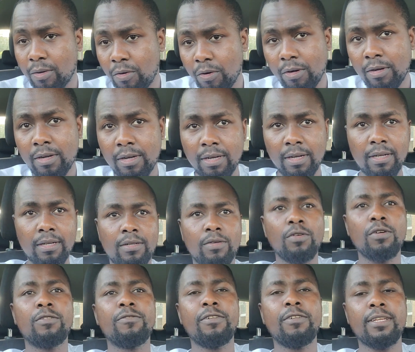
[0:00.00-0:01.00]

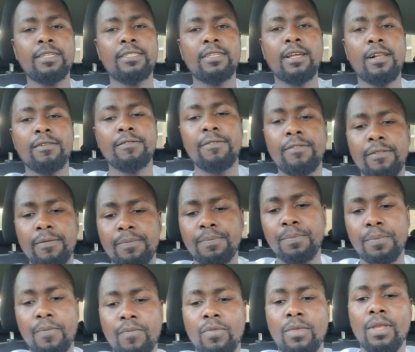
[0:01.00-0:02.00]
cook for yourself,
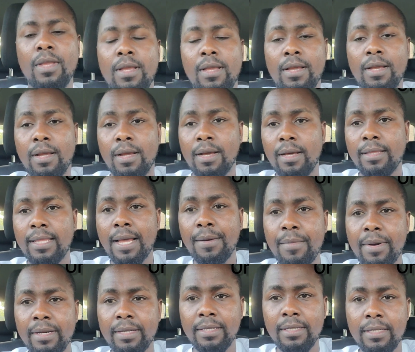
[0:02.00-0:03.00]

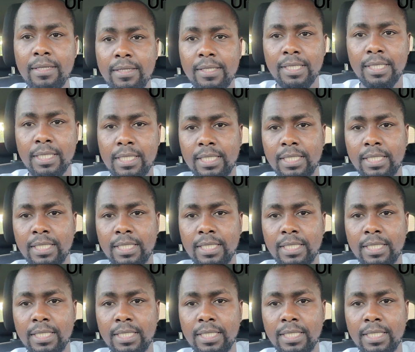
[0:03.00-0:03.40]
that money